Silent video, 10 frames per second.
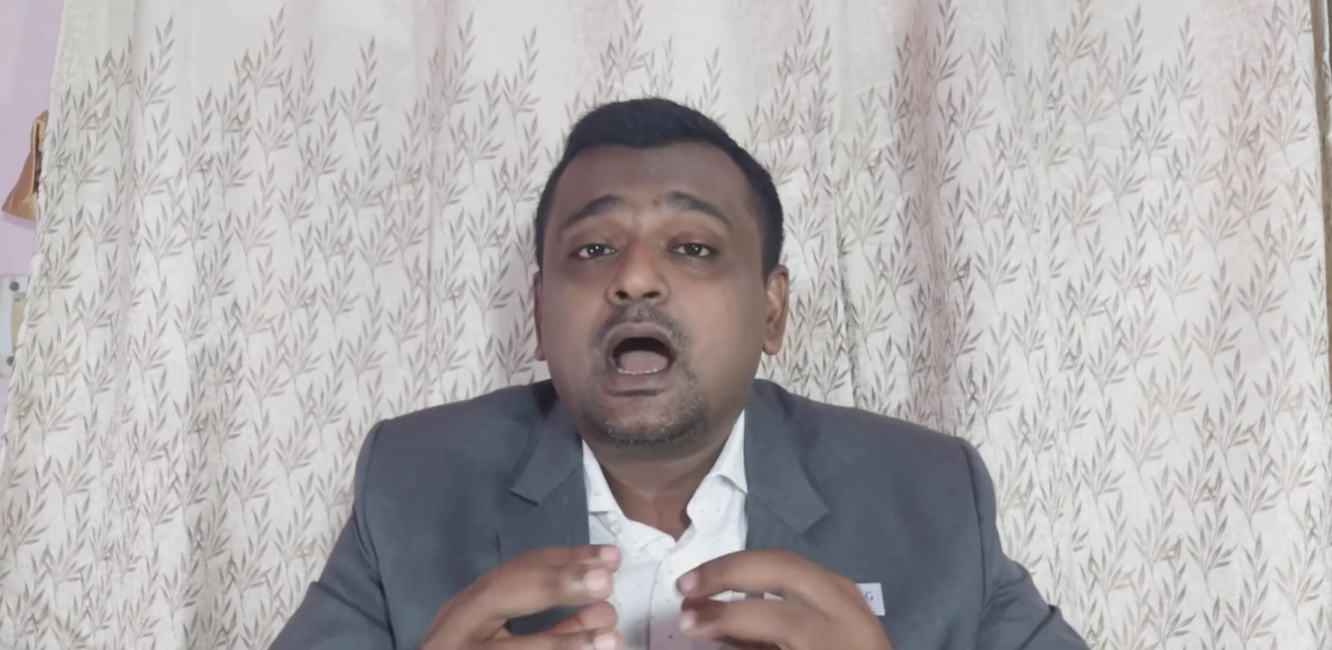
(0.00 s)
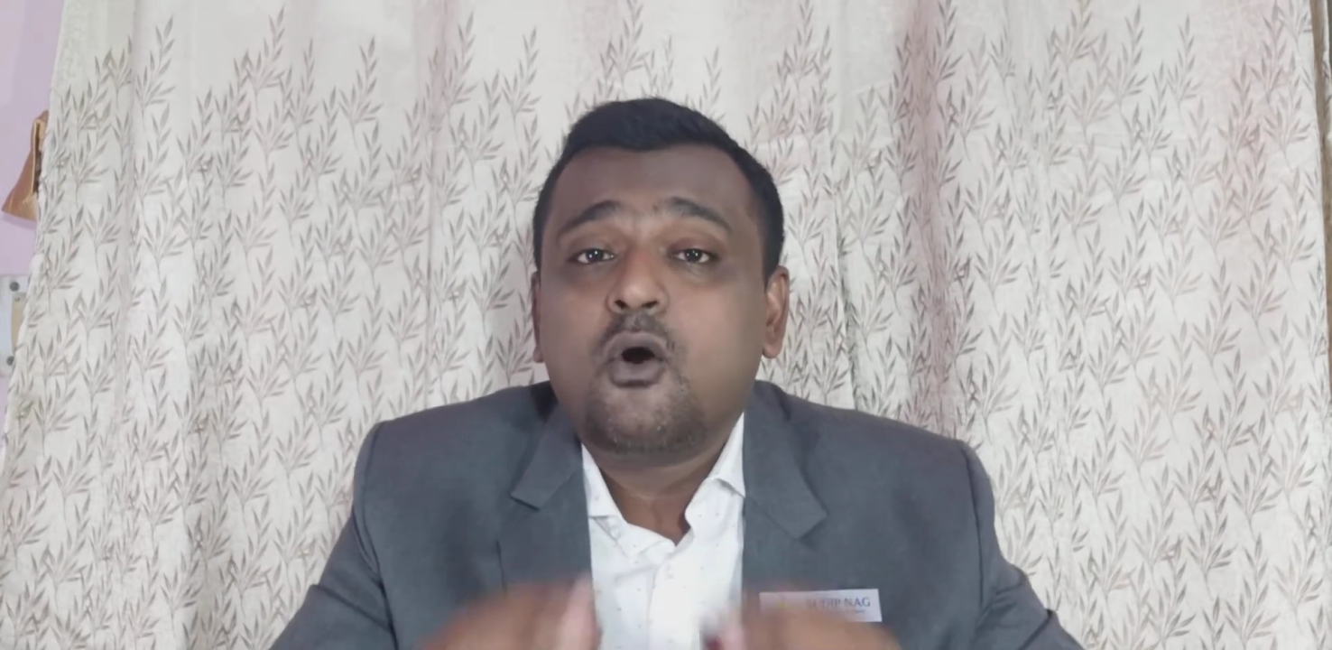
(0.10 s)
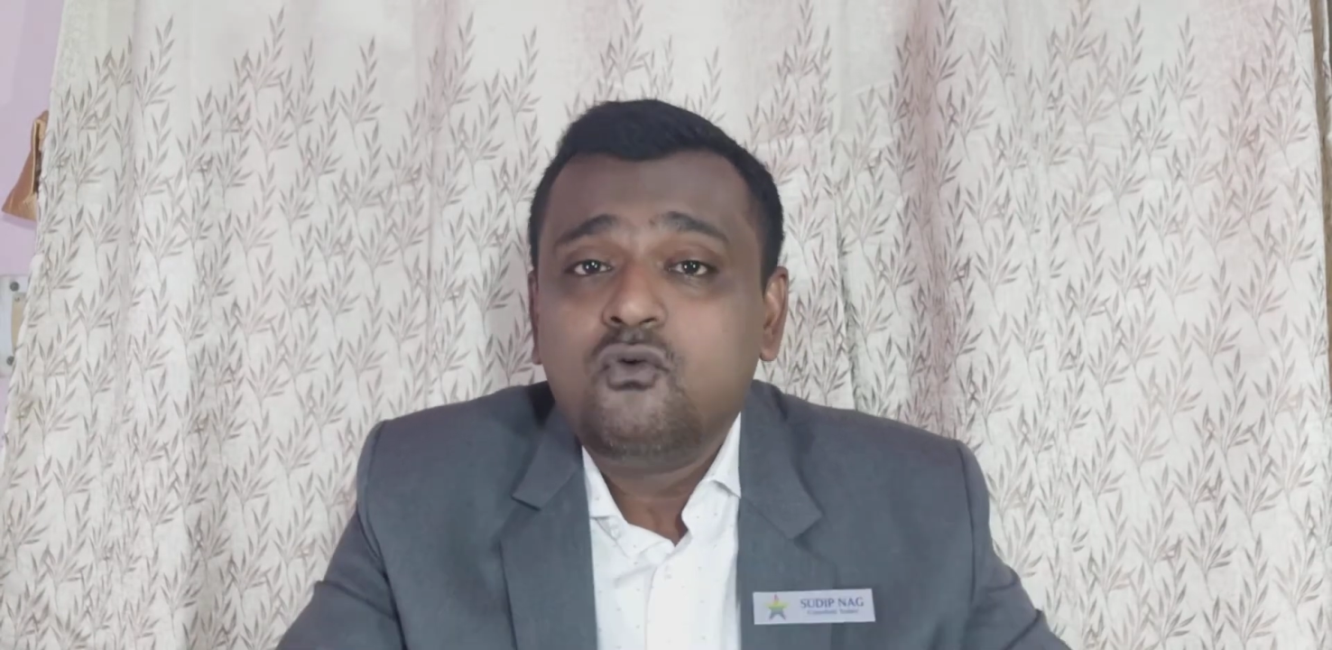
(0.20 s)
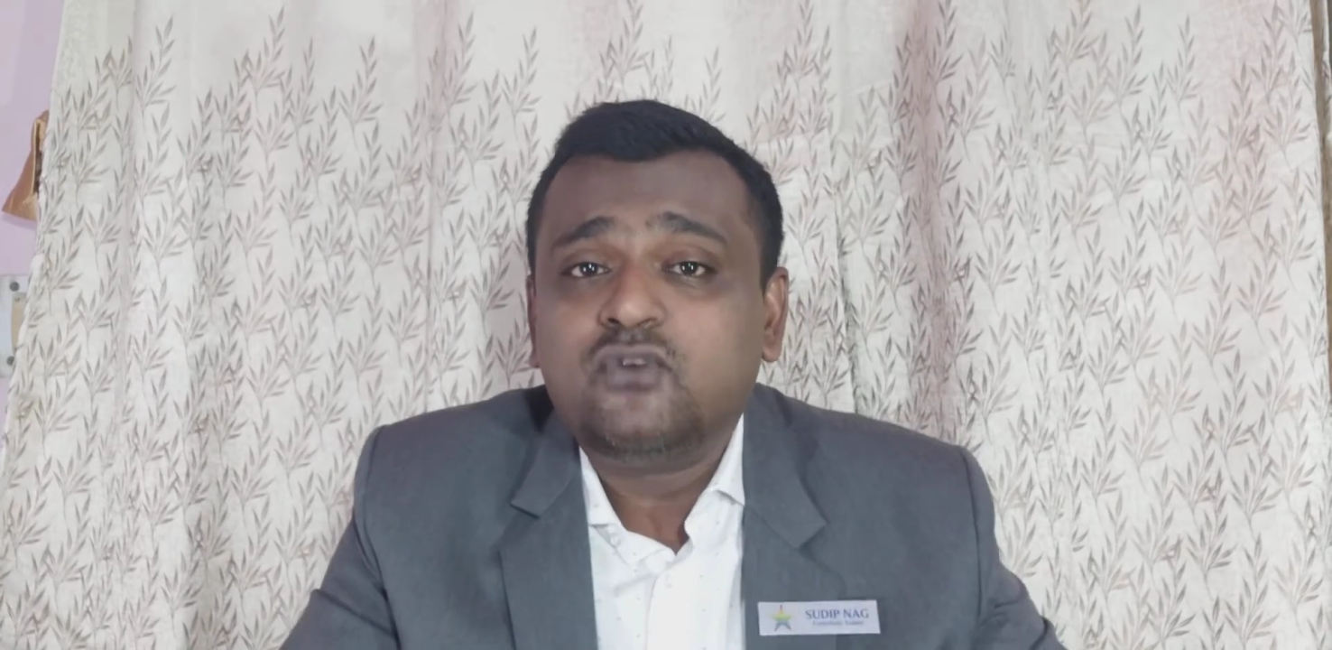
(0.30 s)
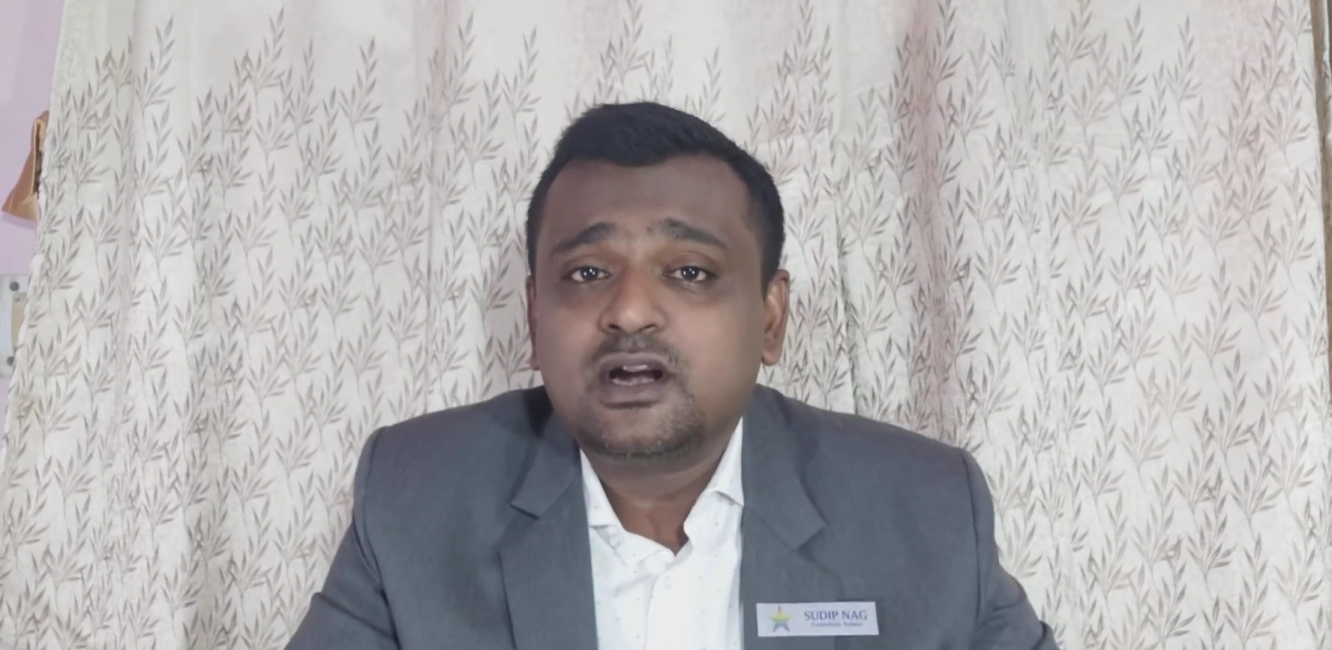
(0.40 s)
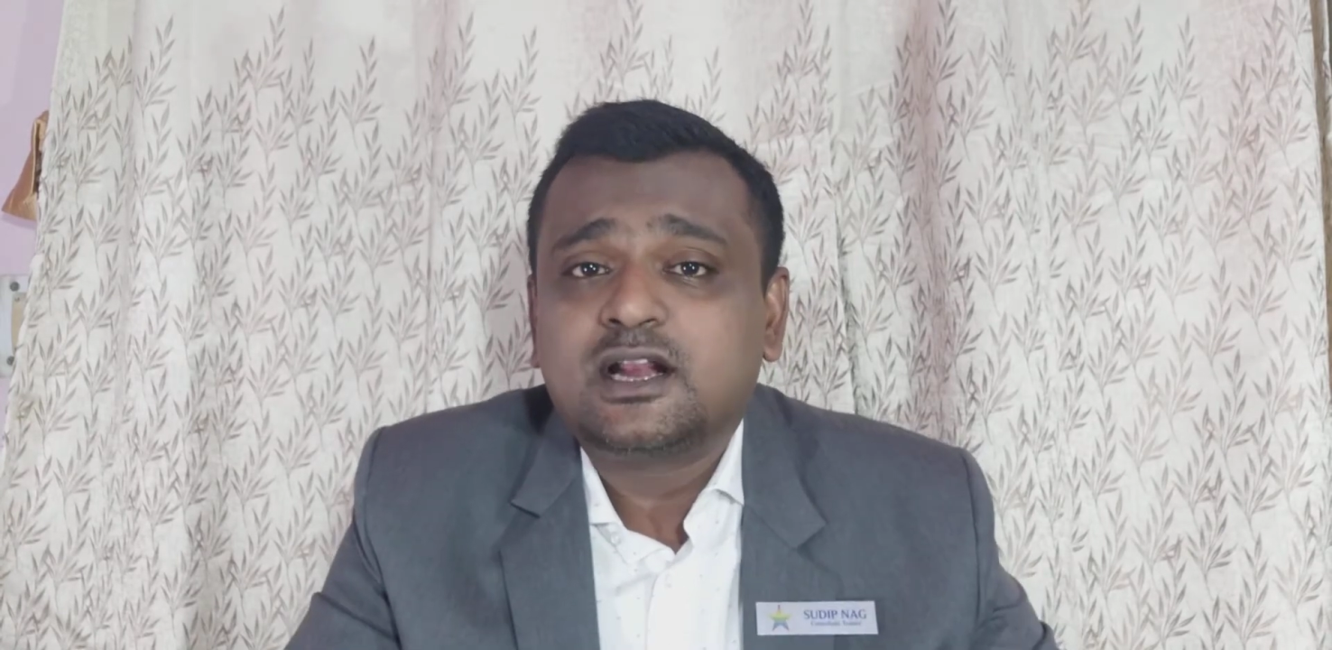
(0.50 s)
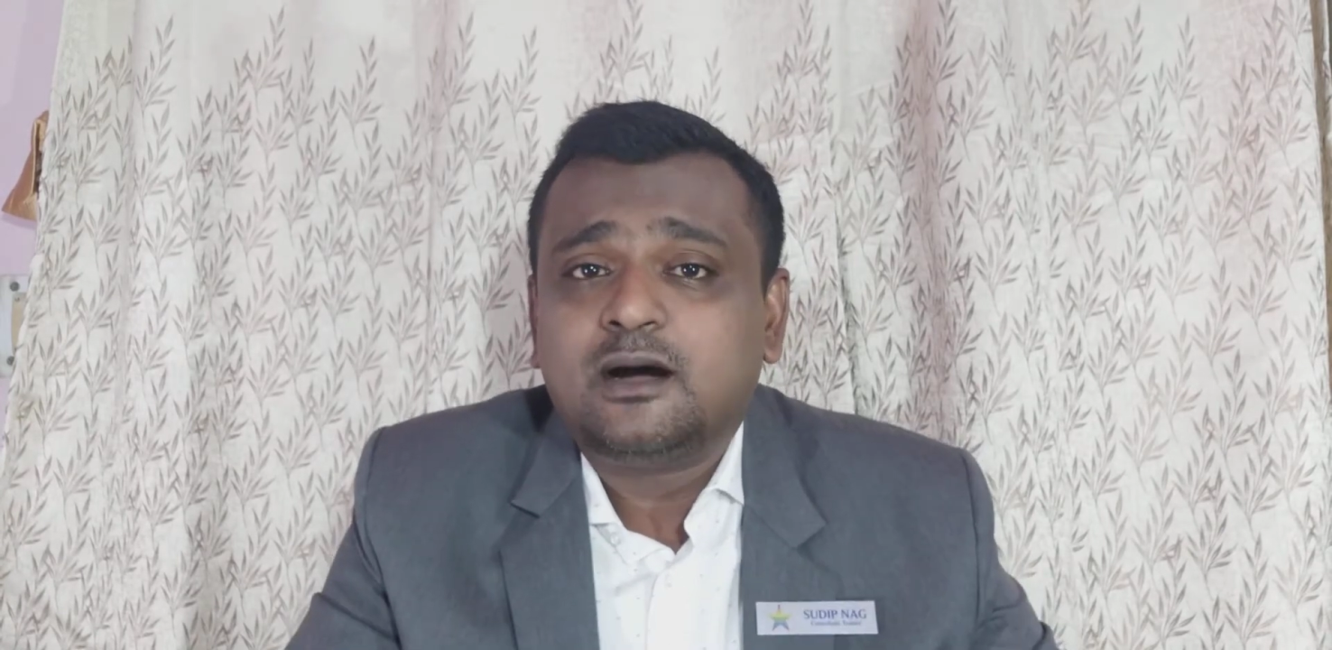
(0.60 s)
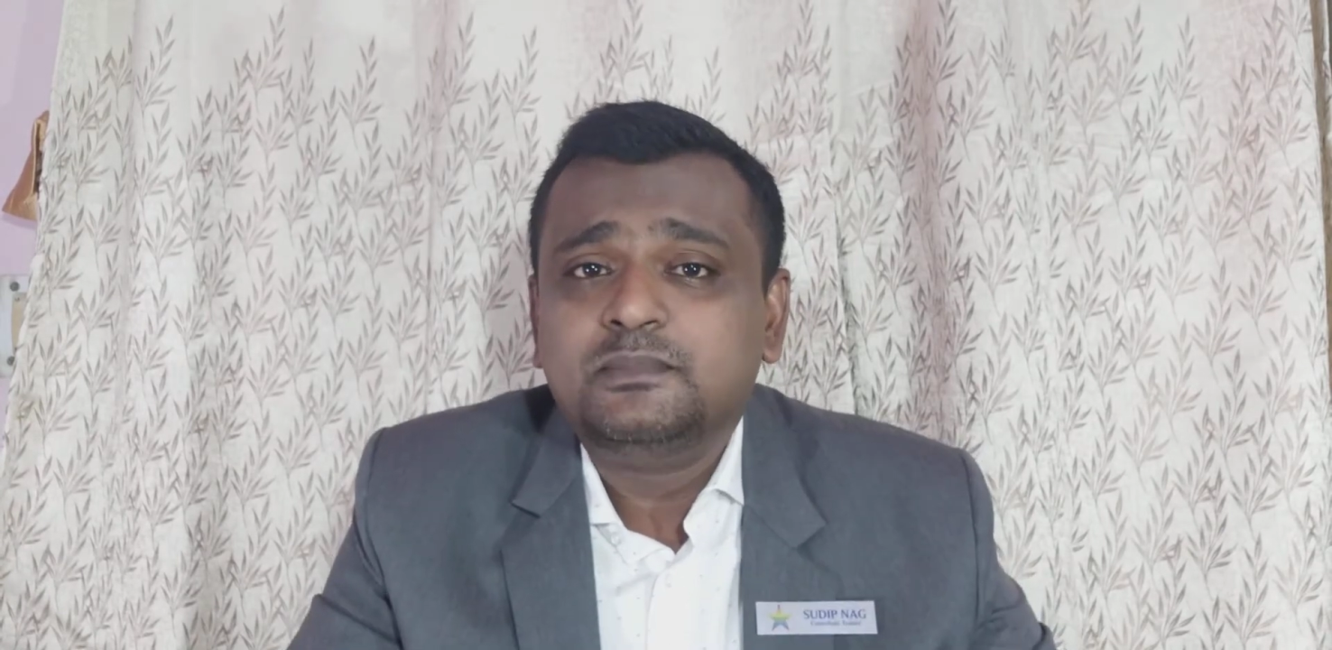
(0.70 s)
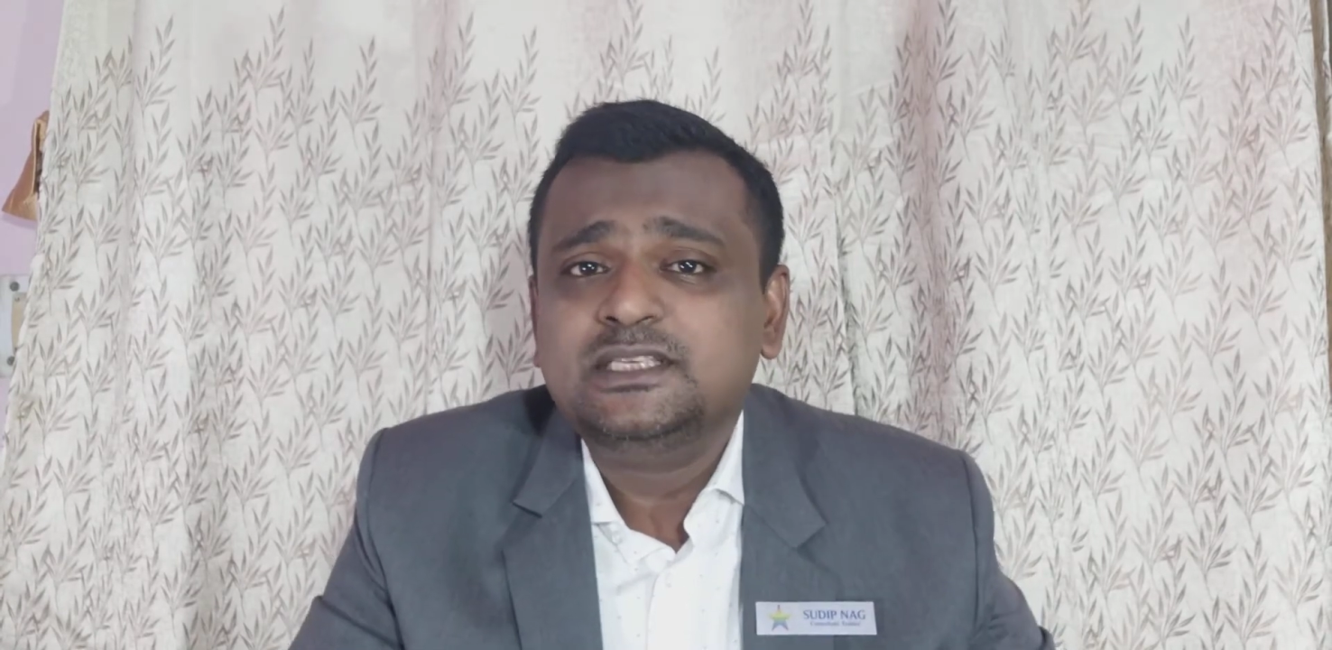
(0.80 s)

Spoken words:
overcome